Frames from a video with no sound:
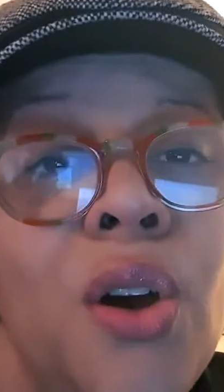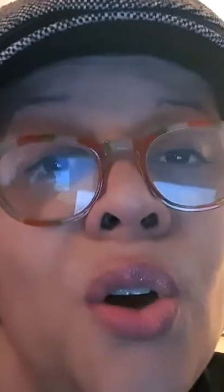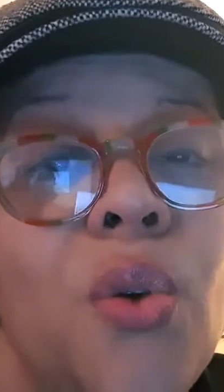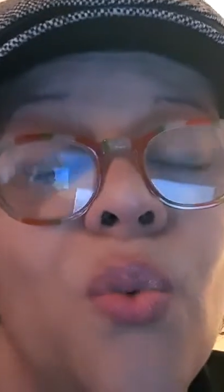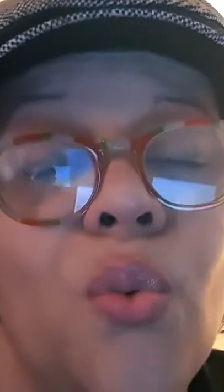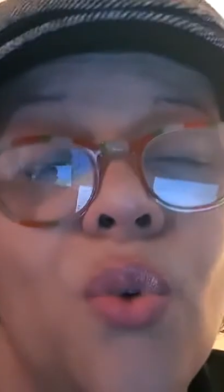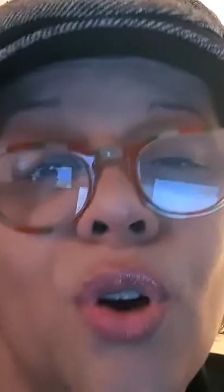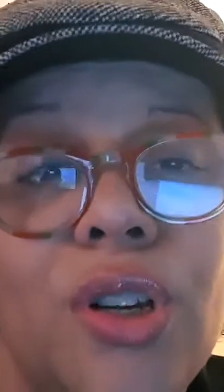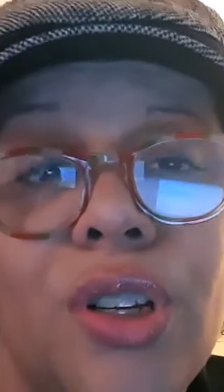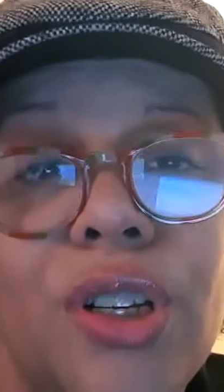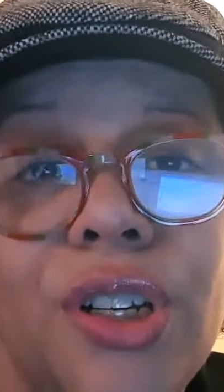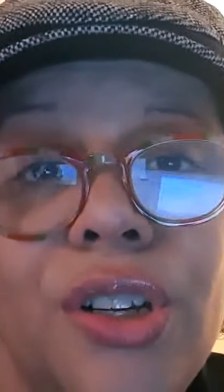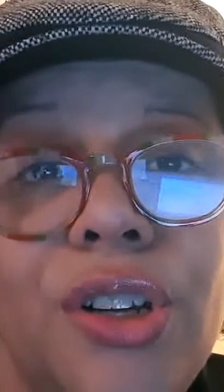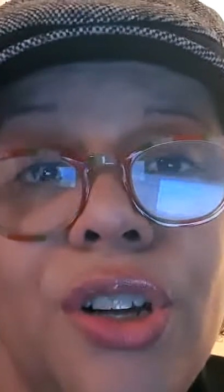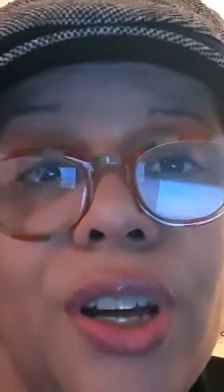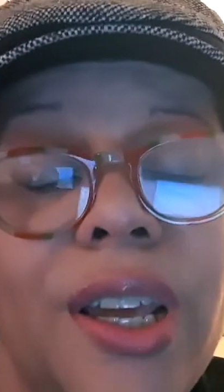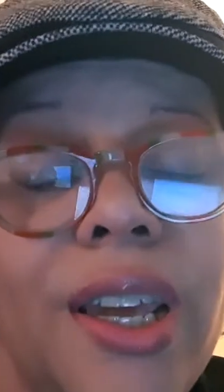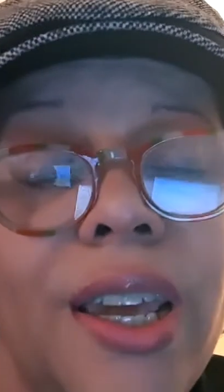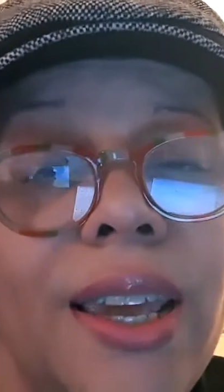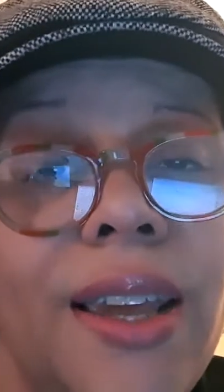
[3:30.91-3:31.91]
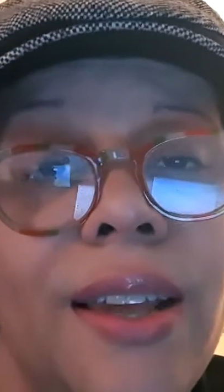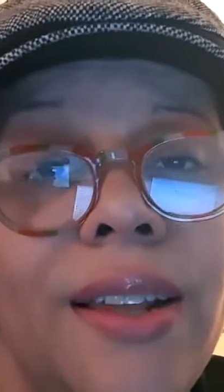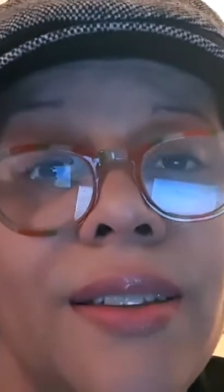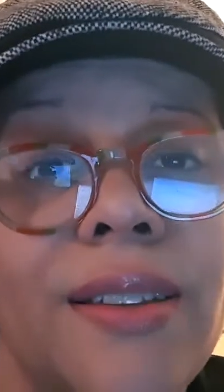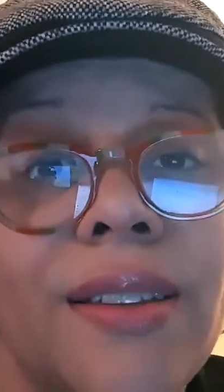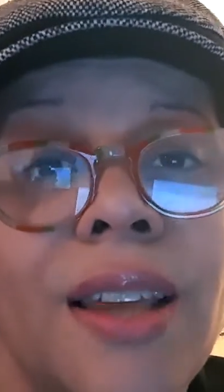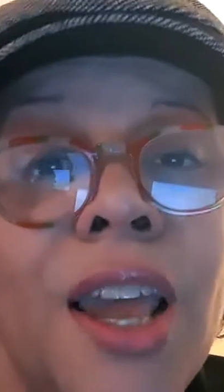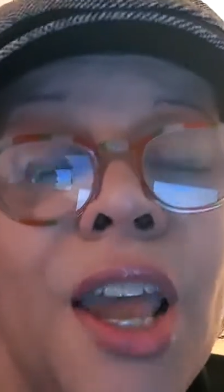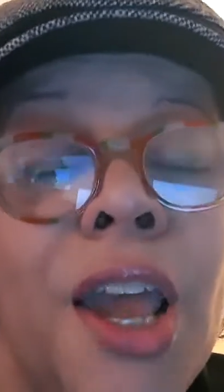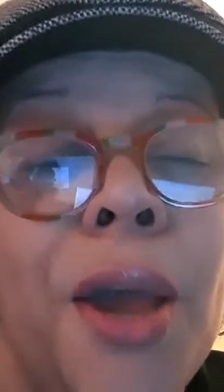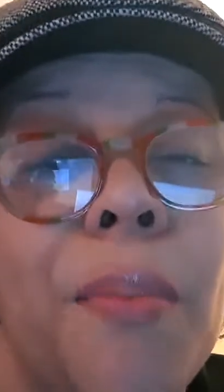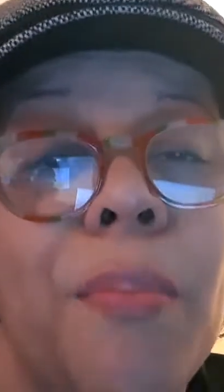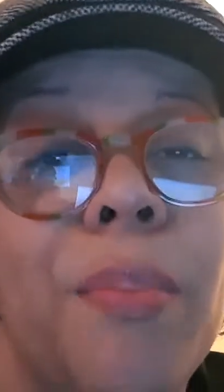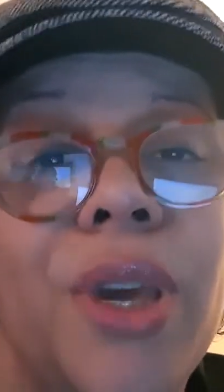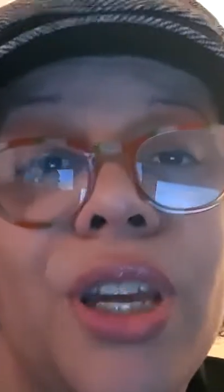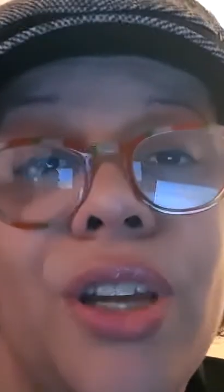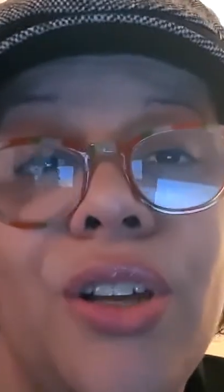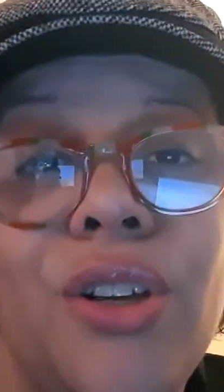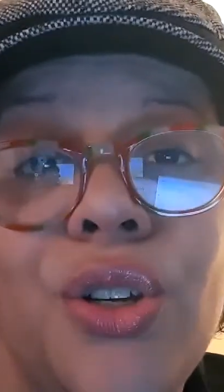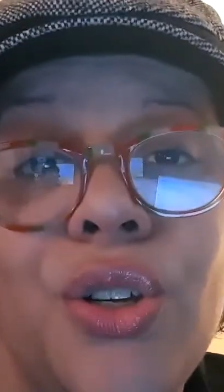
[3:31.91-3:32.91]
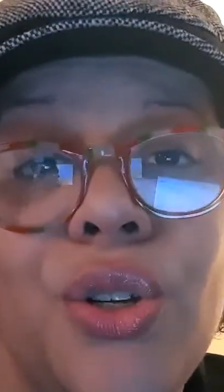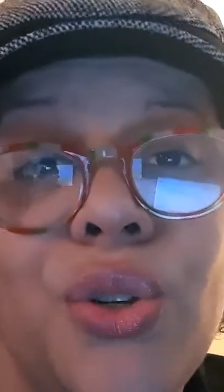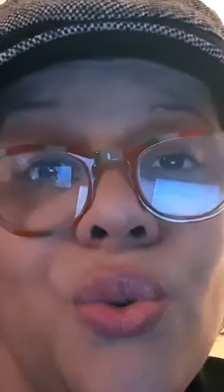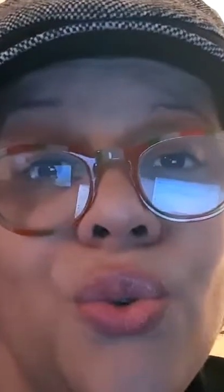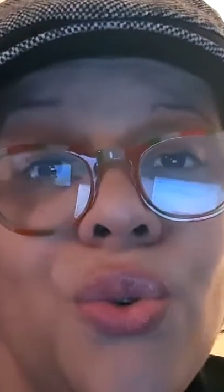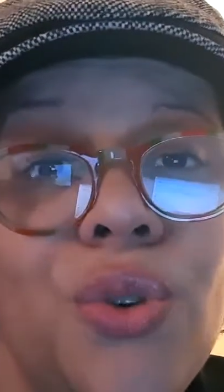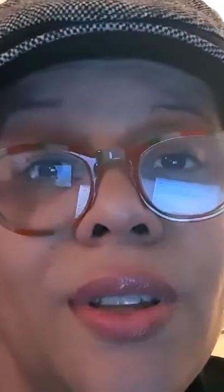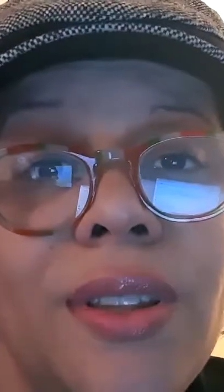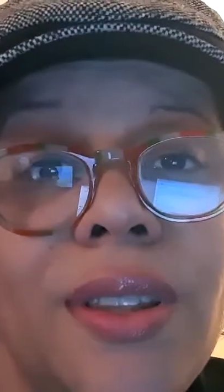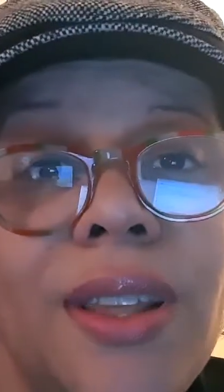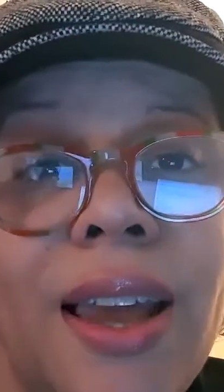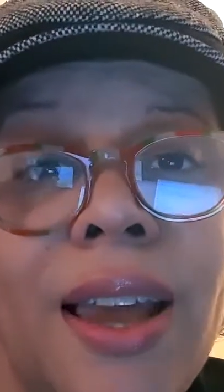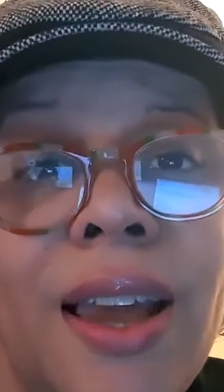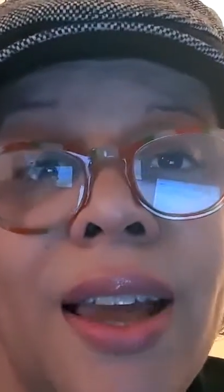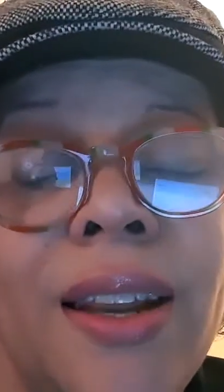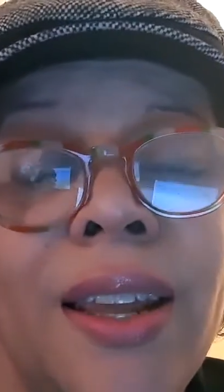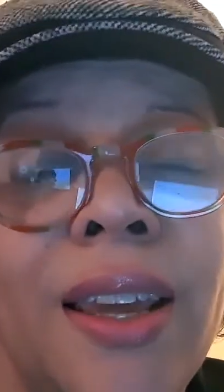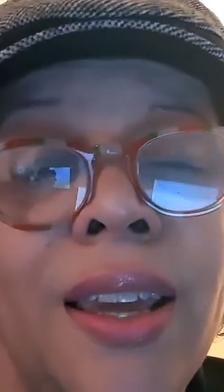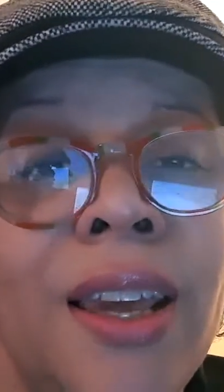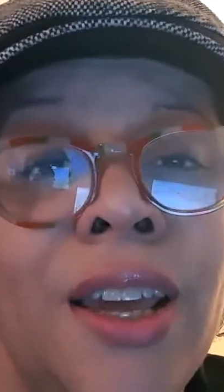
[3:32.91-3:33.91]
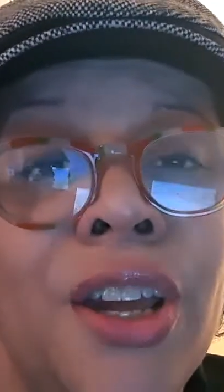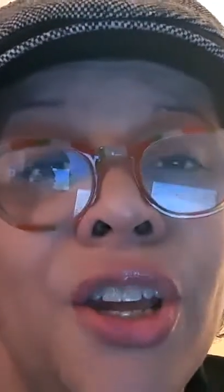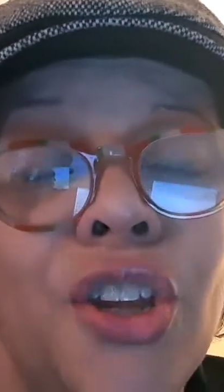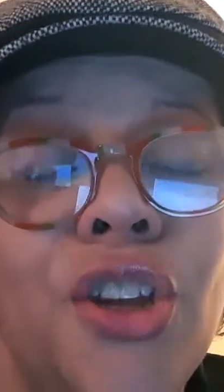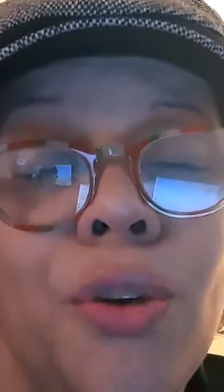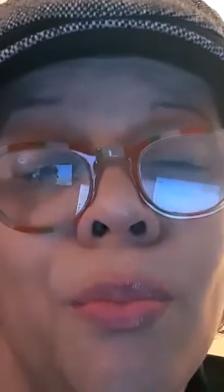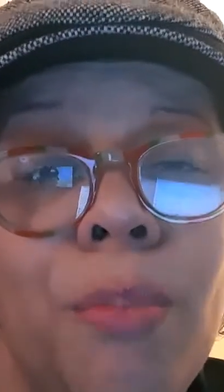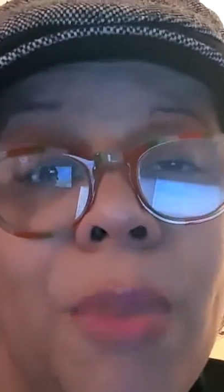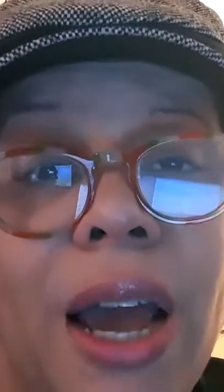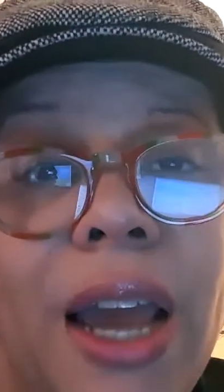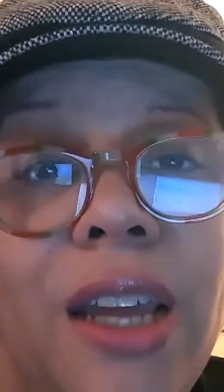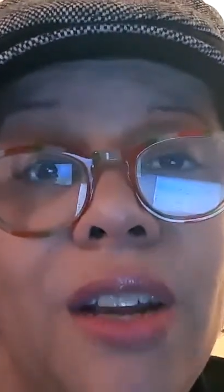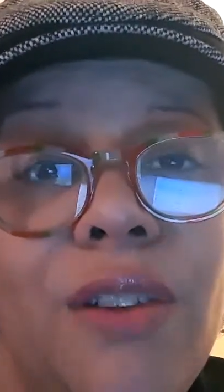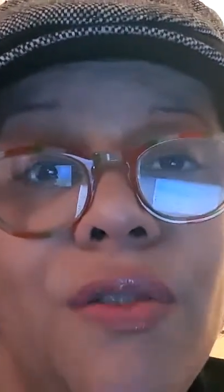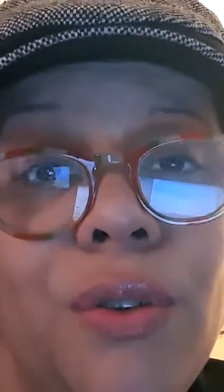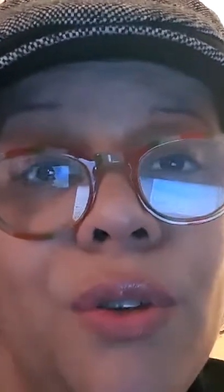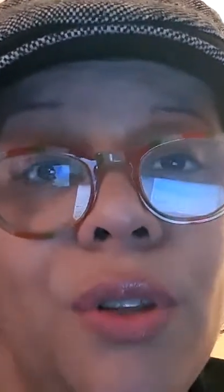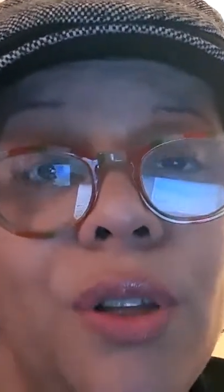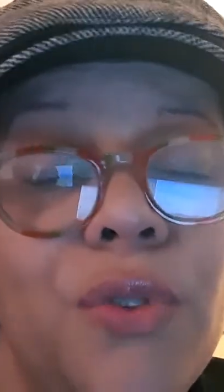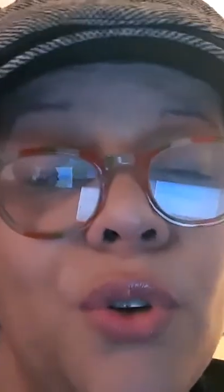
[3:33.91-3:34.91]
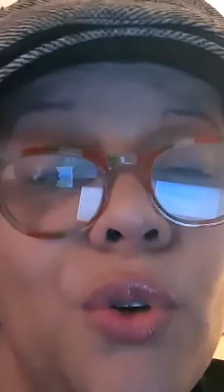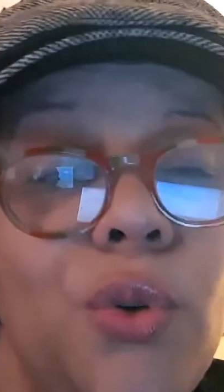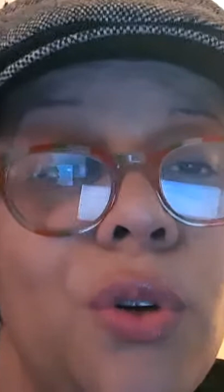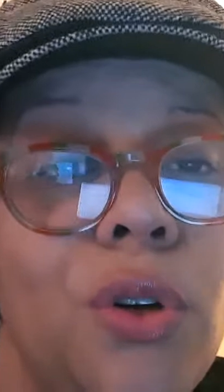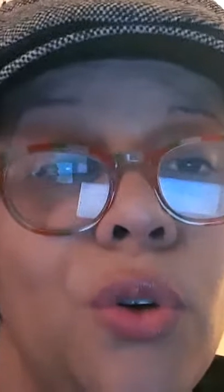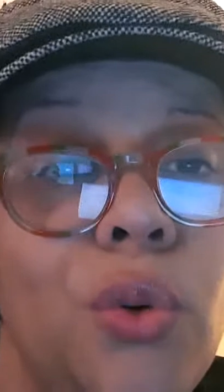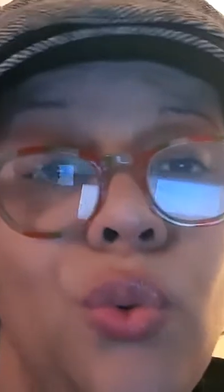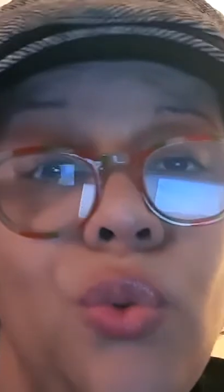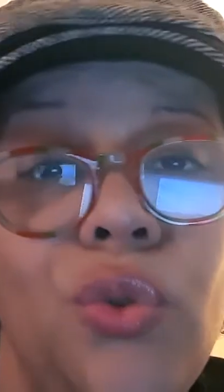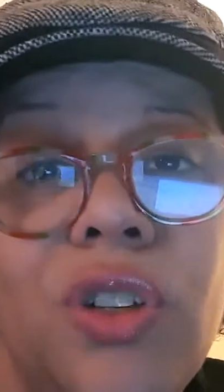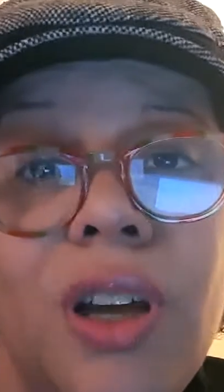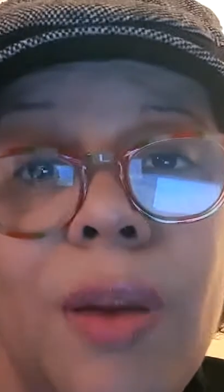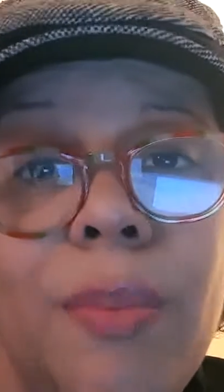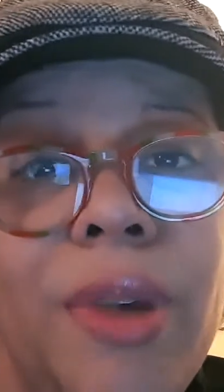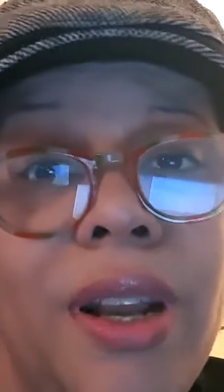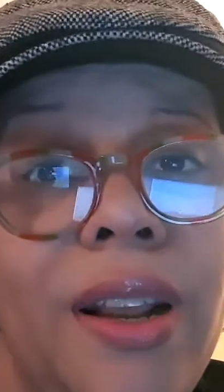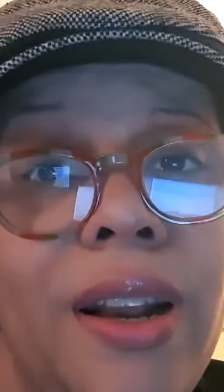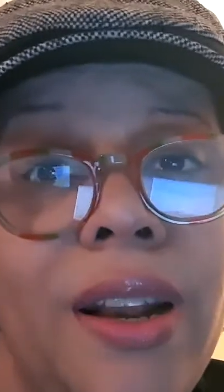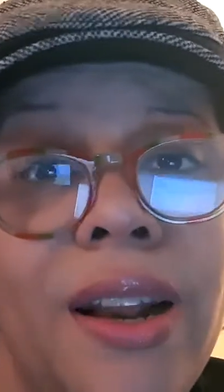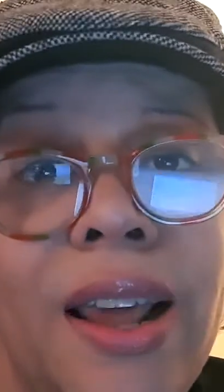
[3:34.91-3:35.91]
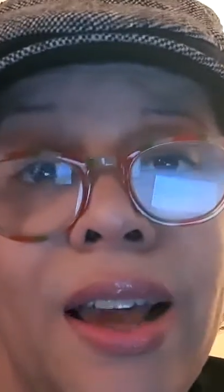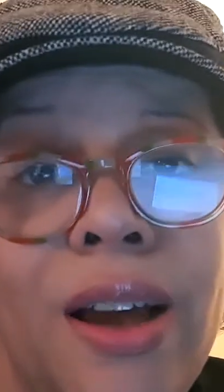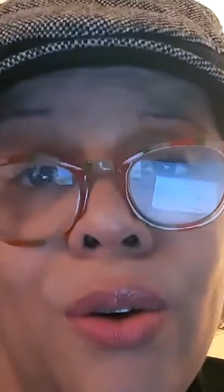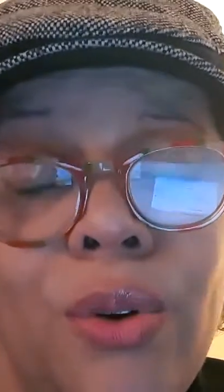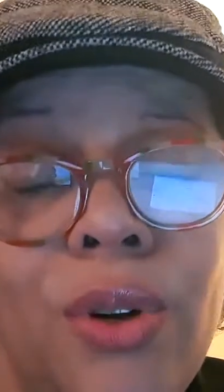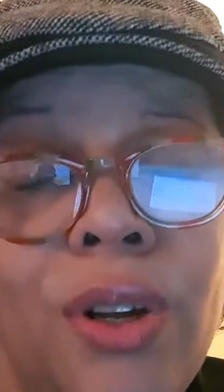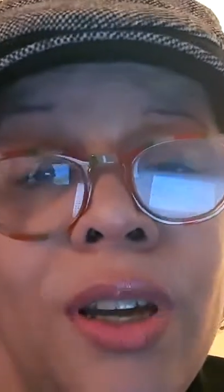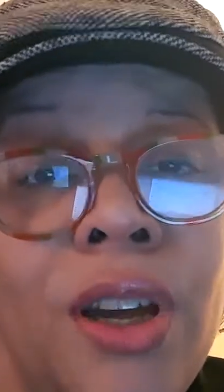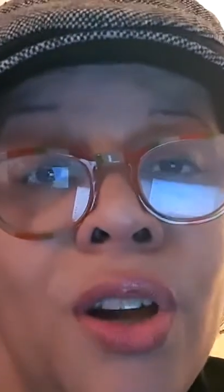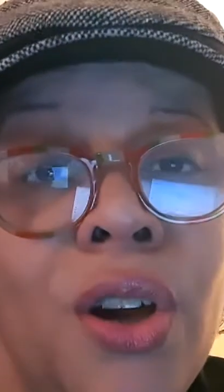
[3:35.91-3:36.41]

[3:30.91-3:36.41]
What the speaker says: Washing your hands, making sure that you're mindful of who's coming in and out,